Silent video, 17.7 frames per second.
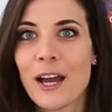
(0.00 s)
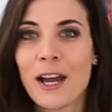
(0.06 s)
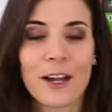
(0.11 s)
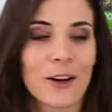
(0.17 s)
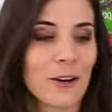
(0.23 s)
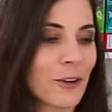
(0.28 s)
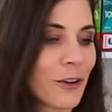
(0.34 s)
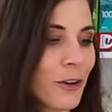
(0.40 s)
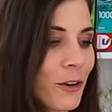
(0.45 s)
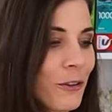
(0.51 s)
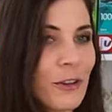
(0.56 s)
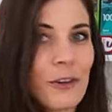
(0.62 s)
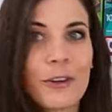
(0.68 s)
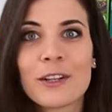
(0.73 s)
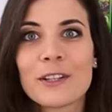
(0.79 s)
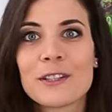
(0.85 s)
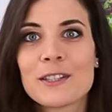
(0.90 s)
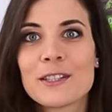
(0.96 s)
I don't know if you
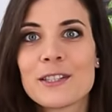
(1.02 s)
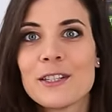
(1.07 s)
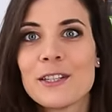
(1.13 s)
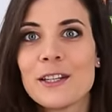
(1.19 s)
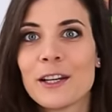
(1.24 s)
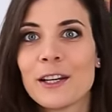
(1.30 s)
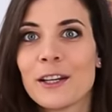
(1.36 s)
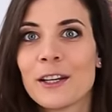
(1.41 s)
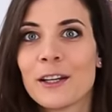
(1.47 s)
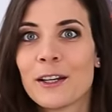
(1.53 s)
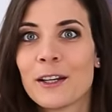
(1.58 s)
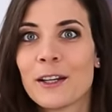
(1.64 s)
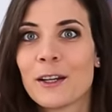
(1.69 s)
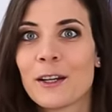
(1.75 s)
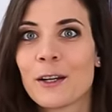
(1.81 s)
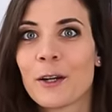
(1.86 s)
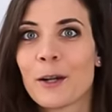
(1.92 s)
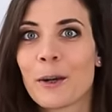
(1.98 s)
can see it,
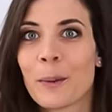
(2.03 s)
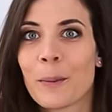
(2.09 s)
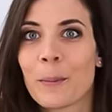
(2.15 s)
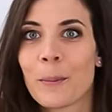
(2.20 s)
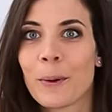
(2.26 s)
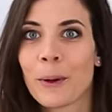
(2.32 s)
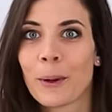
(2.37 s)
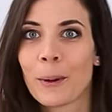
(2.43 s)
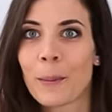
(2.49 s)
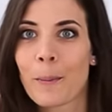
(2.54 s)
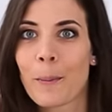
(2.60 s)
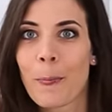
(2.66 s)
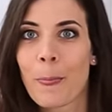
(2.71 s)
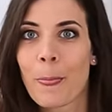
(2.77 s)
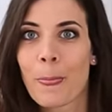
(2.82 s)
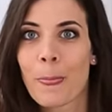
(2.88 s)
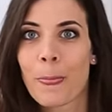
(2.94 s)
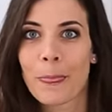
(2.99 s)
but
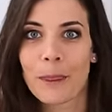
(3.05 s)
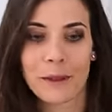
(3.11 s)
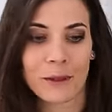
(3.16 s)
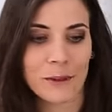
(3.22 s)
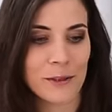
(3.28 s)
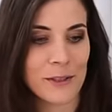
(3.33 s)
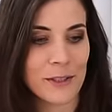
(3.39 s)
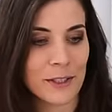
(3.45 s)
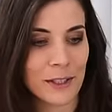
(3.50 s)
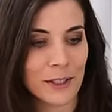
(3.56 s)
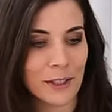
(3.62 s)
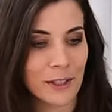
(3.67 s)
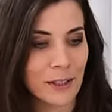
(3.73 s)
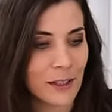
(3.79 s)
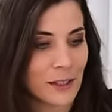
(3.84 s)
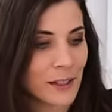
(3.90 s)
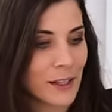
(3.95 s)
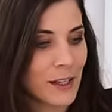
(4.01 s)
you see?